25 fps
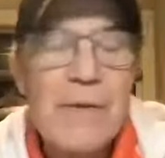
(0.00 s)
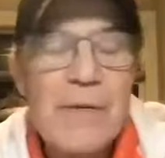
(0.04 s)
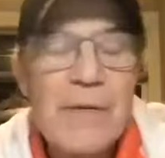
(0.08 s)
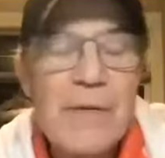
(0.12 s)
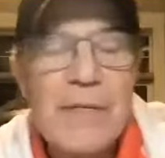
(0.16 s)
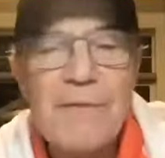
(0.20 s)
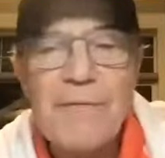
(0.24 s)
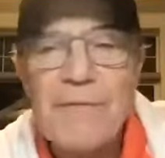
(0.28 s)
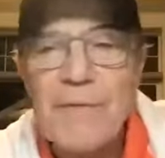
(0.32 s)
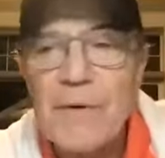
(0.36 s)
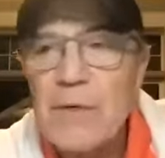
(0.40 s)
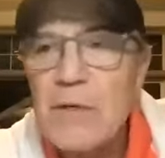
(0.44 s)

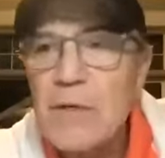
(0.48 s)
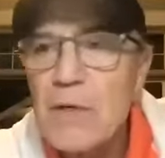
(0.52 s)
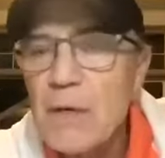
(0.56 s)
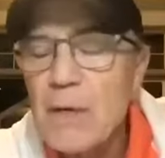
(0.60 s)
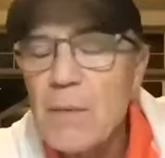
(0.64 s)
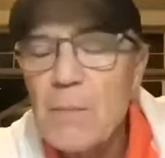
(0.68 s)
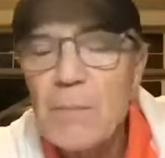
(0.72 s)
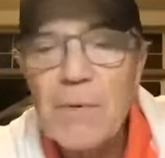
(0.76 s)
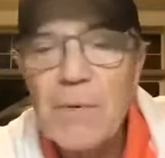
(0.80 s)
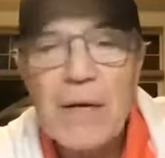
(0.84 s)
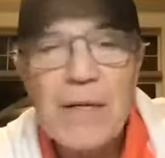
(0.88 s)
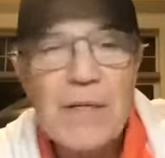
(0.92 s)
different
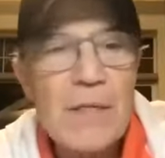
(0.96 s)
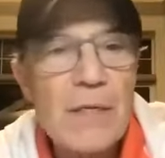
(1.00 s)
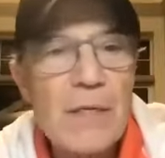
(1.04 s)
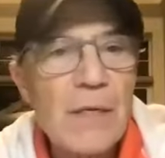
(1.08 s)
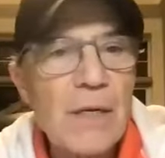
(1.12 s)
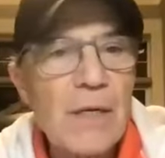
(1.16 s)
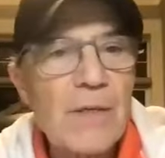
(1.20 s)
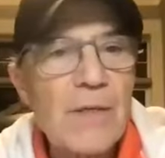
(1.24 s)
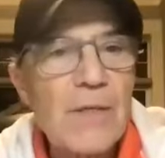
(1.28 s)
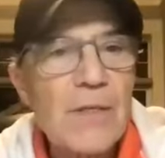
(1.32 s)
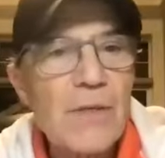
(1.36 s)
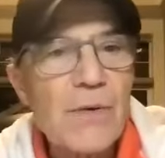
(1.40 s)

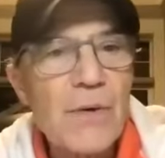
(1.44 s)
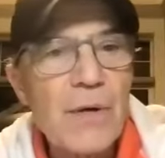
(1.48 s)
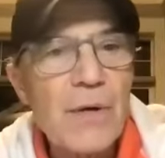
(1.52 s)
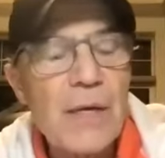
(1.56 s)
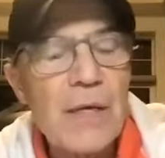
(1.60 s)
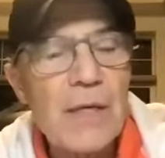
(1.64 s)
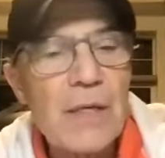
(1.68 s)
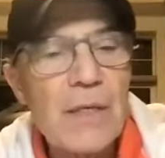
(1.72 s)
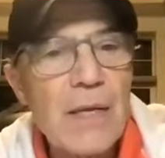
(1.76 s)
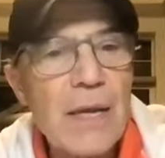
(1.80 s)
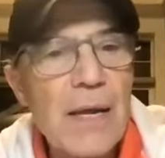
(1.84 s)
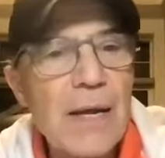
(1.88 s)
presidents during
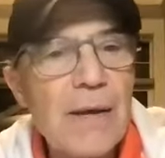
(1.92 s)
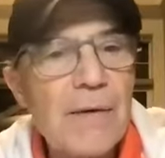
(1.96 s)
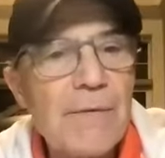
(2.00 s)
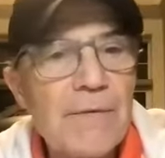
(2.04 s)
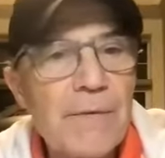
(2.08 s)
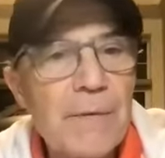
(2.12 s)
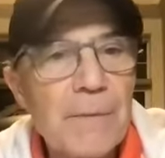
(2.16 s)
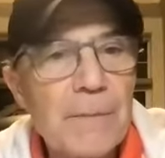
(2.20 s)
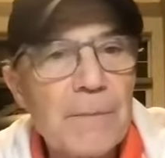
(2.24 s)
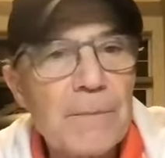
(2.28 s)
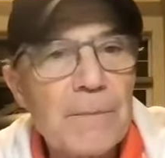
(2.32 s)
his life.